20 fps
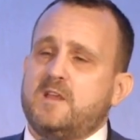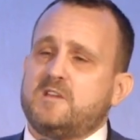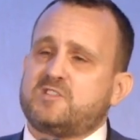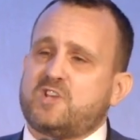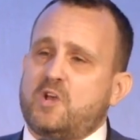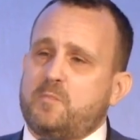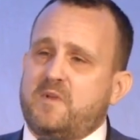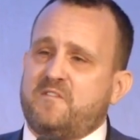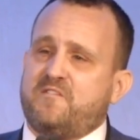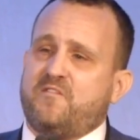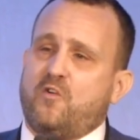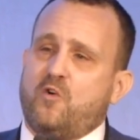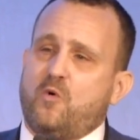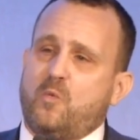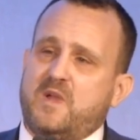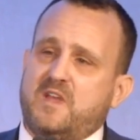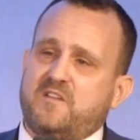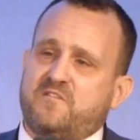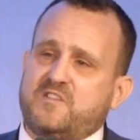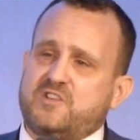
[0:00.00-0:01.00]
So
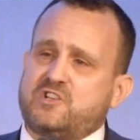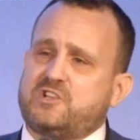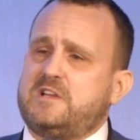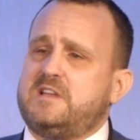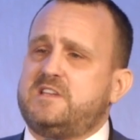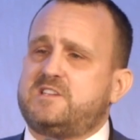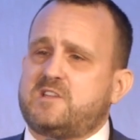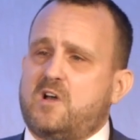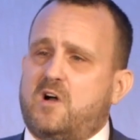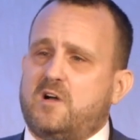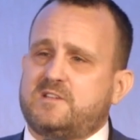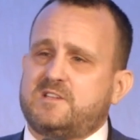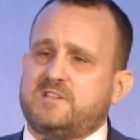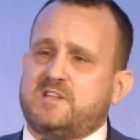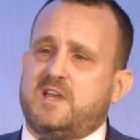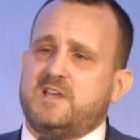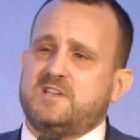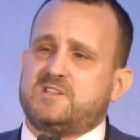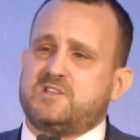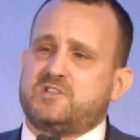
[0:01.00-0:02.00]
before we officially start
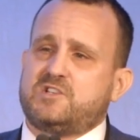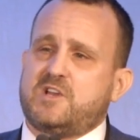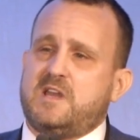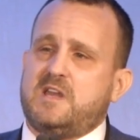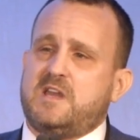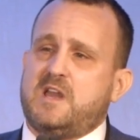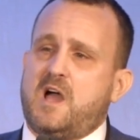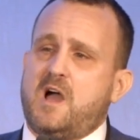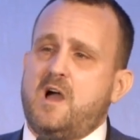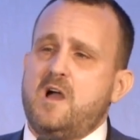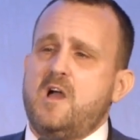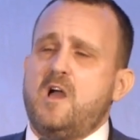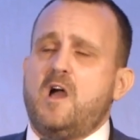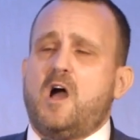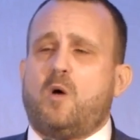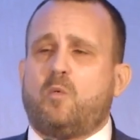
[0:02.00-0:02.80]
today's agenda,